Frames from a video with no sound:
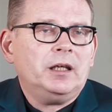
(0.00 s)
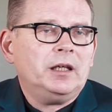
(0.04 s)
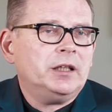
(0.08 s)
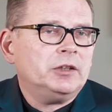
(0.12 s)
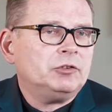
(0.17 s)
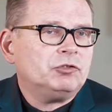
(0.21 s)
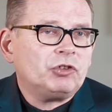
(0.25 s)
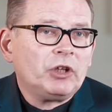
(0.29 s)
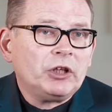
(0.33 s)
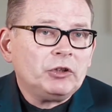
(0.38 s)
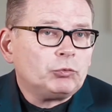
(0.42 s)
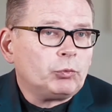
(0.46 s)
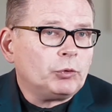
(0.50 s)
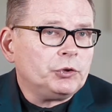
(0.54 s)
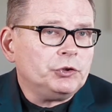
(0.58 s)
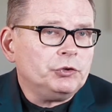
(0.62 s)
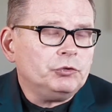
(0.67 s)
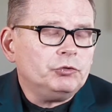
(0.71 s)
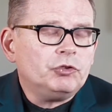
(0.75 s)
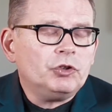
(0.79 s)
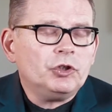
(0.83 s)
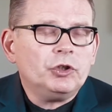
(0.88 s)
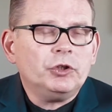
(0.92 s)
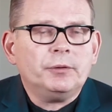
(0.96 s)
and change what
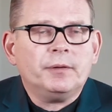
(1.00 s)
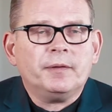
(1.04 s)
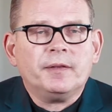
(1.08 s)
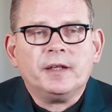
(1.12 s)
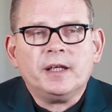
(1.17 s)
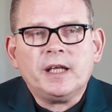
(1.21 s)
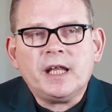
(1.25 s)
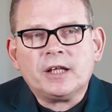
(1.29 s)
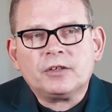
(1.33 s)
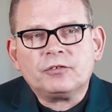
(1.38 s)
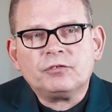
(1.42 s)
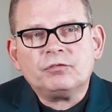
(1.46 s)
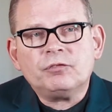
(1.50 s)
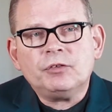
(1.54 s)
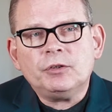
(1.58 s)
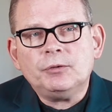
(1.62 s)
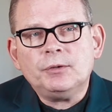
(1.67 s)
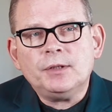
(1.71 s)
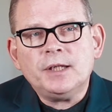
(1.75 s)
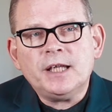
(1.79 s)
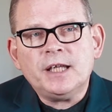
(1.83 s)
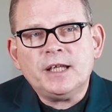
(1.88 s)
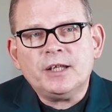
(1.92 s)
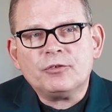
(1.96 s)
you do in the next few
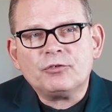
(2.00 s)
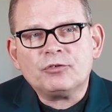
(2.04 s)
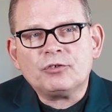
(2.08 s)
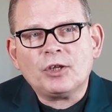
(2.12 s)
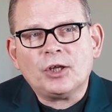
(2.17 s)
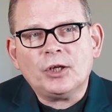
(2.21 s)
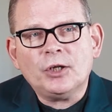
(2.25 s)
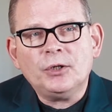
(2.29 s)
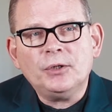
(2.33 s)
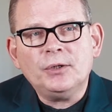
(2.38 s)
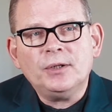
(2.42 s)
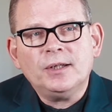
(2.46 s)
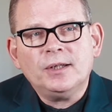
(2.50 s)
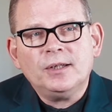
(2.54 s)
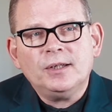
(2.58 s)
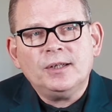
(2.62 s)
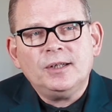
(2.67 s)
years. So